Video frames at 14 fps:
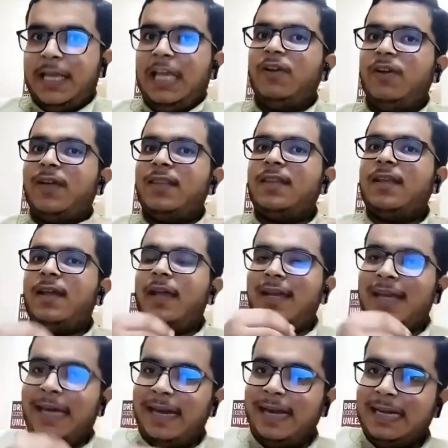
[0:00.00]
Even when they
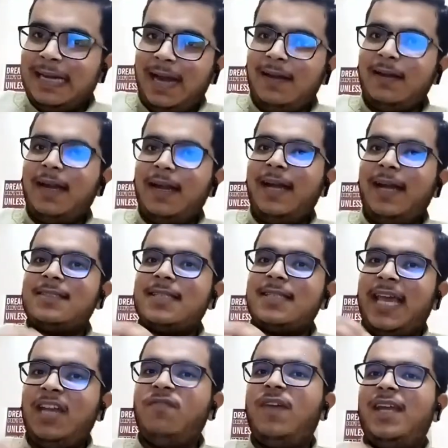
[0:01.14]
inherit land, it is
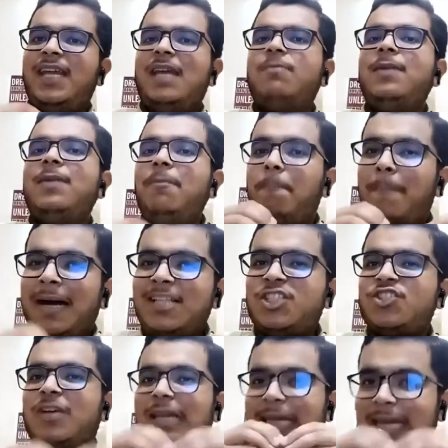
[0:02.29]
invariably
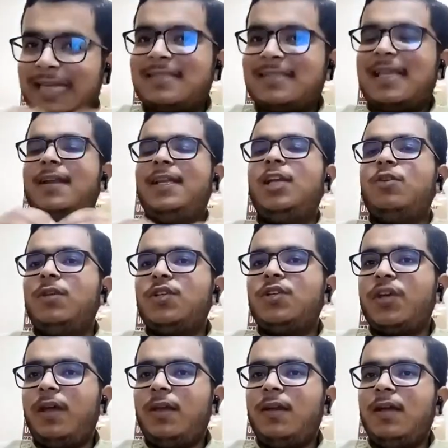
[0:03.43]
much less than an equal
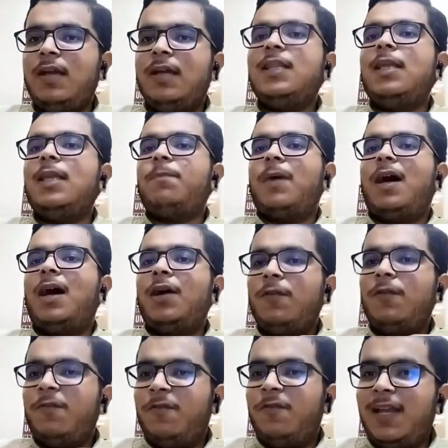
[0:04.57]
share. The power
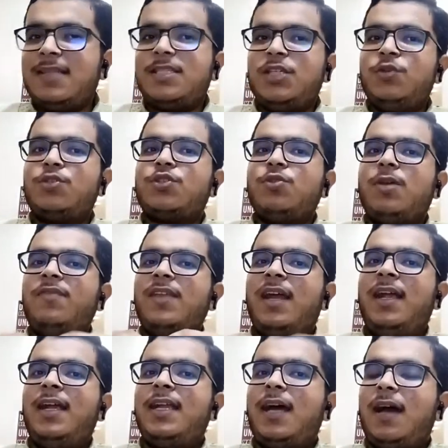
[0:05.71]
of will is used to give
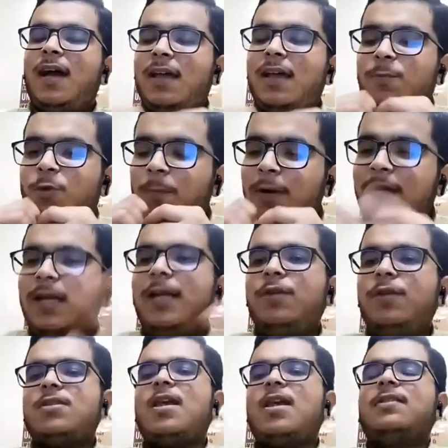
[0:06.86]
the entire property
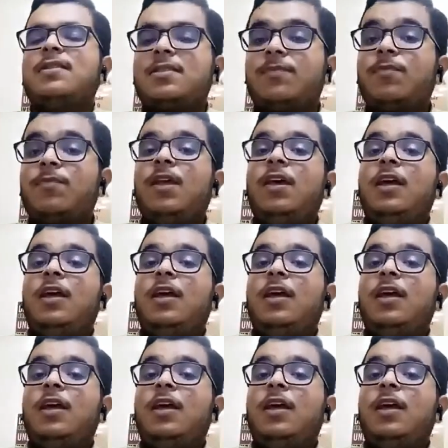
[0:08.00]
to sons.